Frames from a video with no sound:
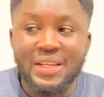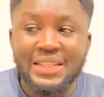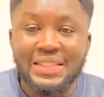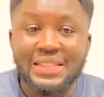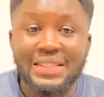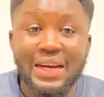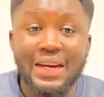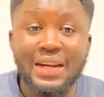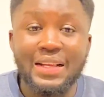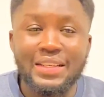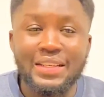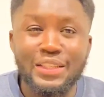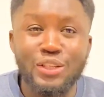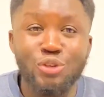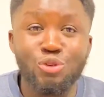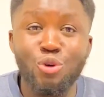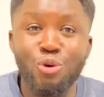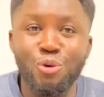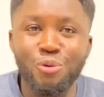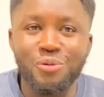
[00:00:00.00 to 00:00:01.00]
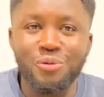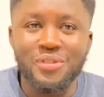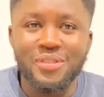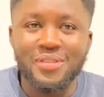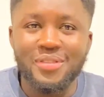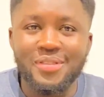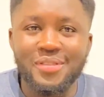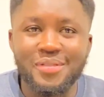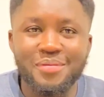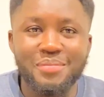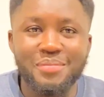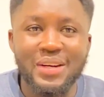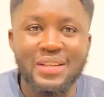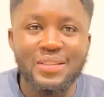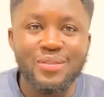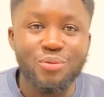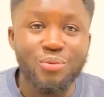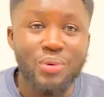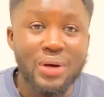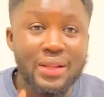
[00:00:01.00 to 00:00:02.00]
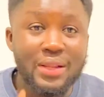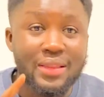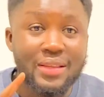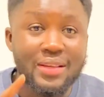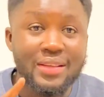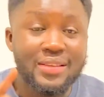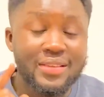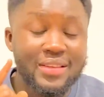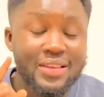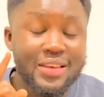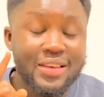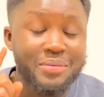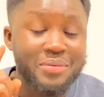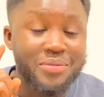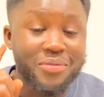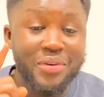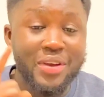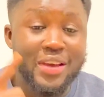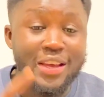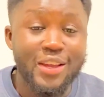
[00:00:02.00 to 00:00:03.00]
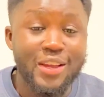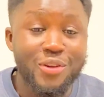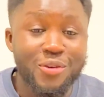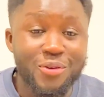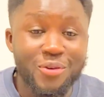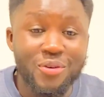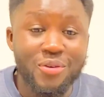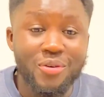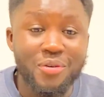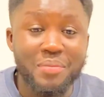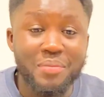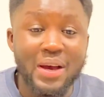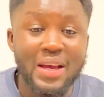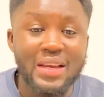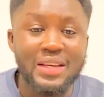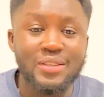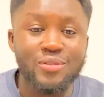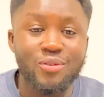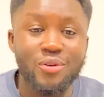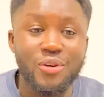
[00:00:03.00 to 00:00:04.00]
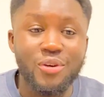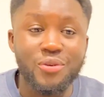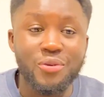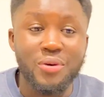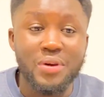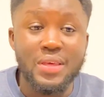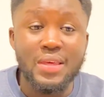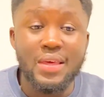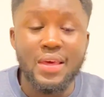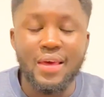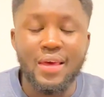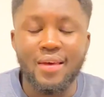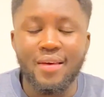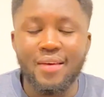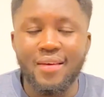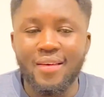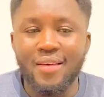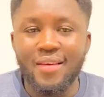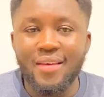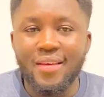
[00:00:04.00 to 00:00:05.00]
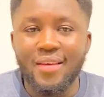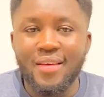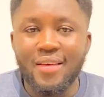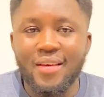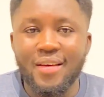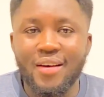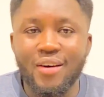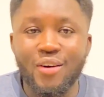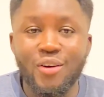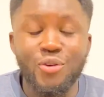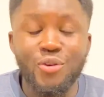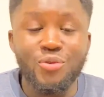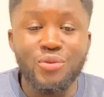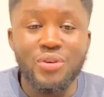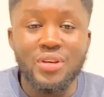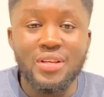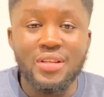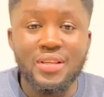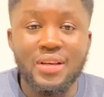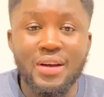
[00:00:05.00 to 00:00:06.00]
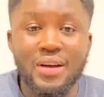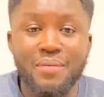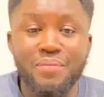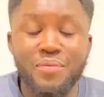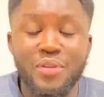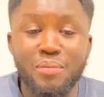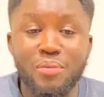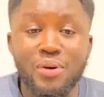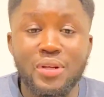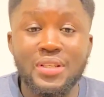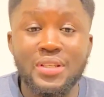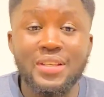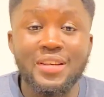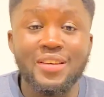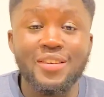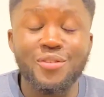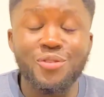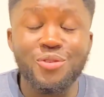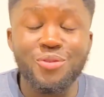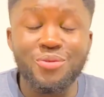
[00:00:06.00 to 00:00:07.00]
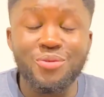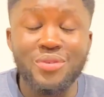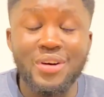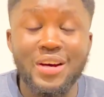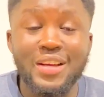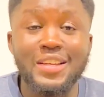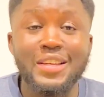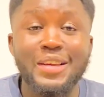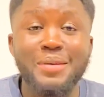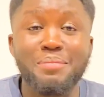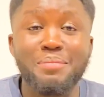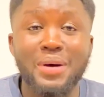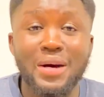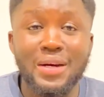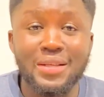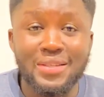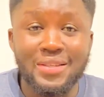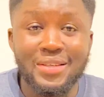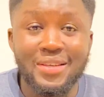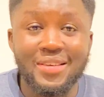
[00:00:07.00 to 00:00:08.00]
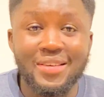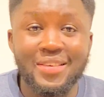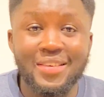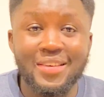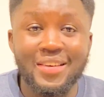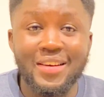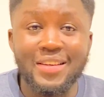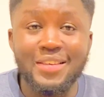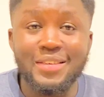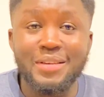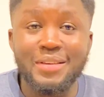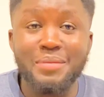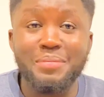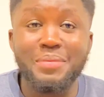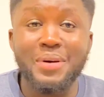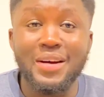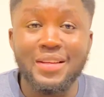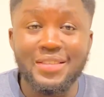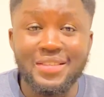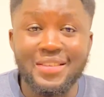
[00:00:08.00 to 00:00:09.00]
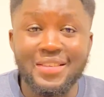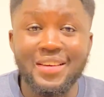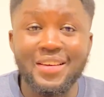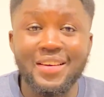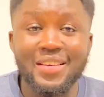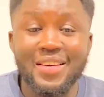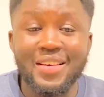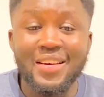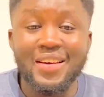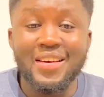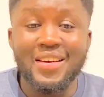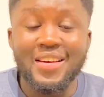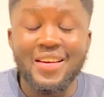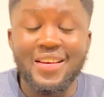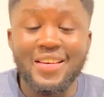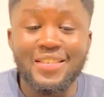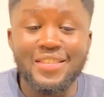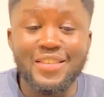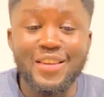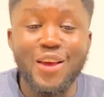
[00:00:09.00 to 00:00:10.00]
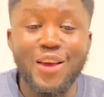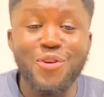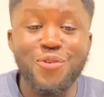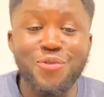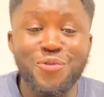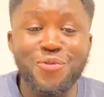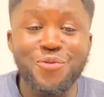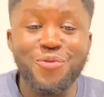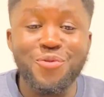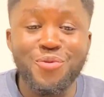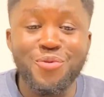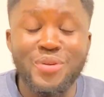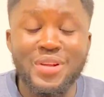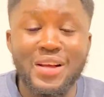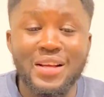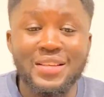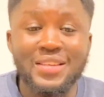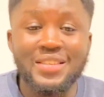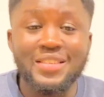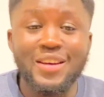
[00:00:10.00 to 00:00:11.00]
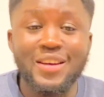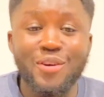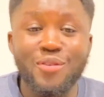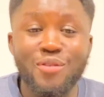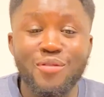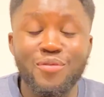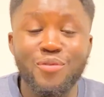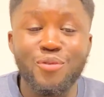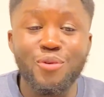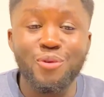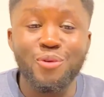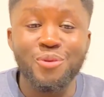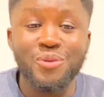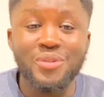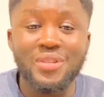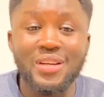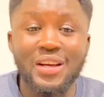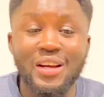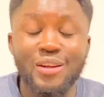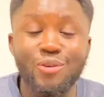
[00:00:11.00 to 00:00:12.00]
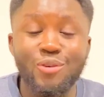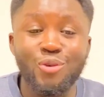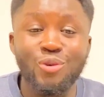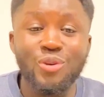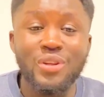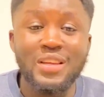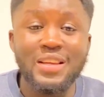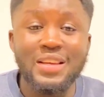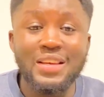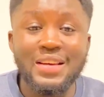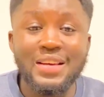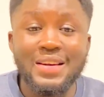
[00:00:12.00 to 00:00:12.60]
tackling the cold. But one thing keeps ringing in your mind or in your ear. All you need, the body tells you, I need a partner. I need a partner. It's there you know that this kind of cold can only